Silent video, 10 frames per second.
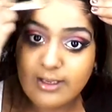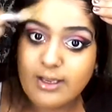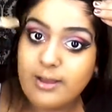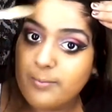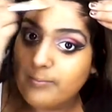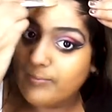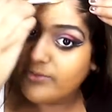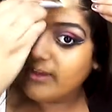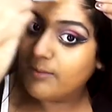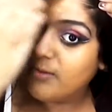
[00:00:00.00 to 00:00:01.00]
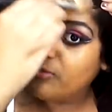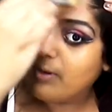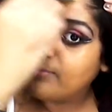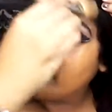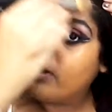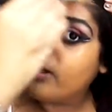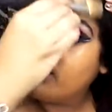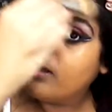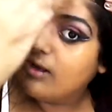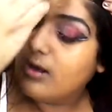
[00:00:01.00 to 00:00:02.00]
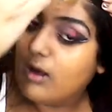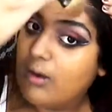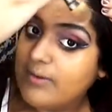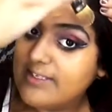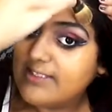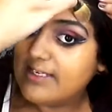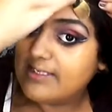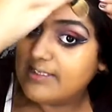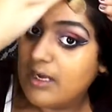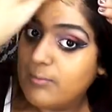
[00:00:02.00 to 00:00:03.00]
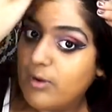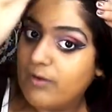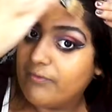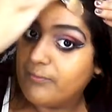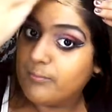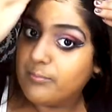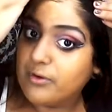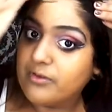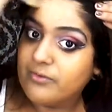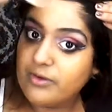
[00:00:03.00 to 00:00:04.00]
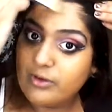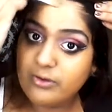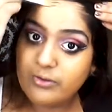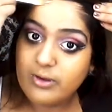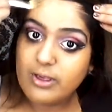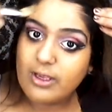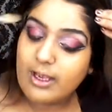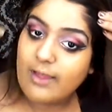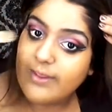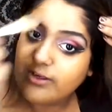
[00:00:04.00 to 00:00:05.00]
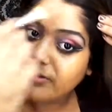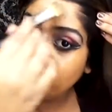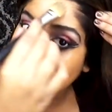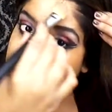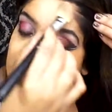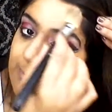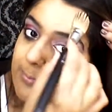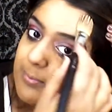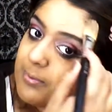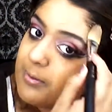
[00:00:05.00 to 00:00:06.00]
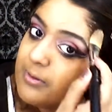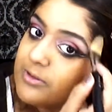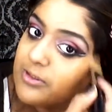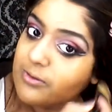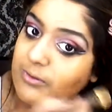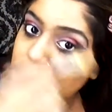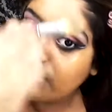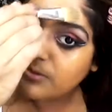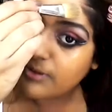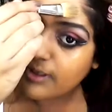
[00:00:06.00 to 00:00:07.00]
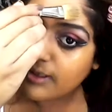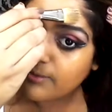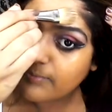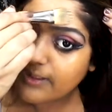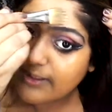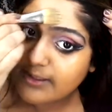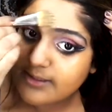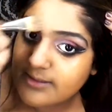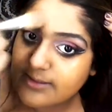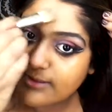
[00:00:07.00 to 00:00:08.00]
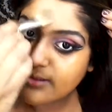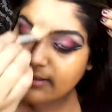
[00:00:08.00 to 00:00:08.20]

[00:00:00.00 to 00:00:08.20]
um, Sigma's website I've listed in the down bar box for you and they do ship to um, England